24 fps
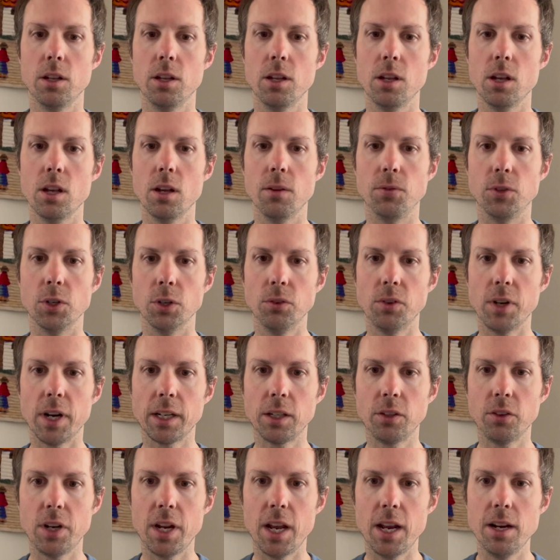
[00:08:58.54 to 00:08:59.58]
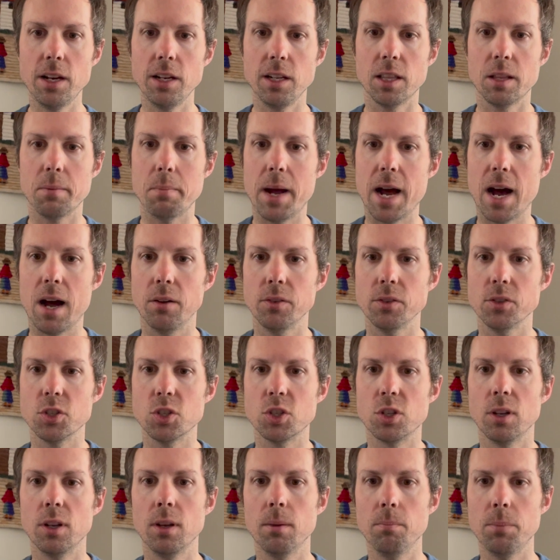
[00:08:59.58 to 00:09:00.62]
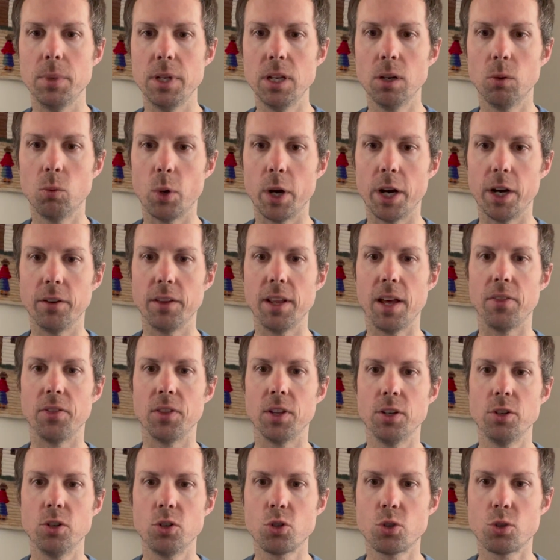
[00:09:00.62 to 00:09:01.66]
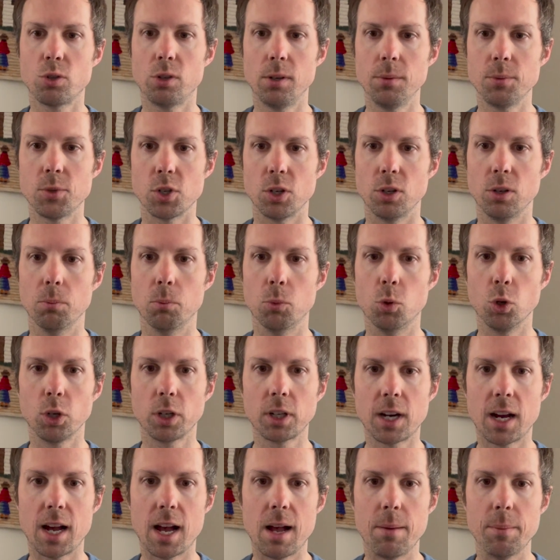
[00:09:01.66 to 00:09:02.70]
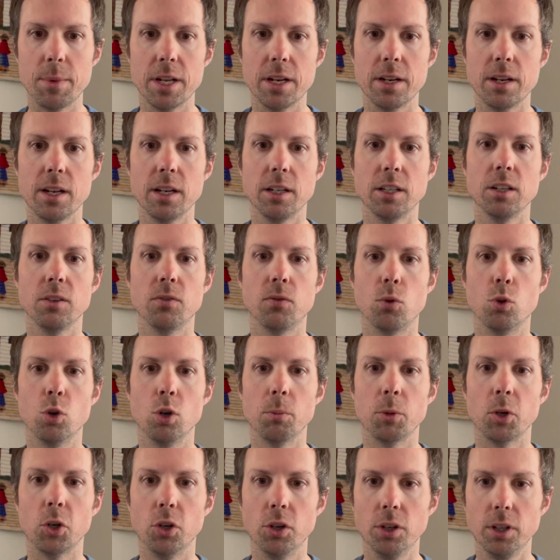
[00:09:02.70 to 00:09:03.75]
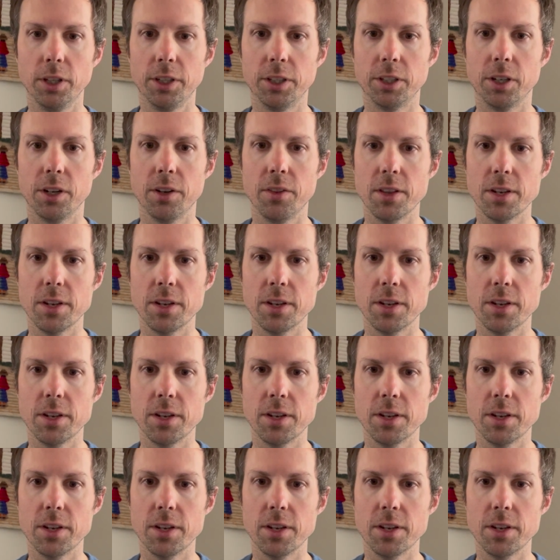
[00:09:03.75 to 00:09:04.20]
If you're recreating in the mountains, be aware that thunderstorms are more common and can form earlier in the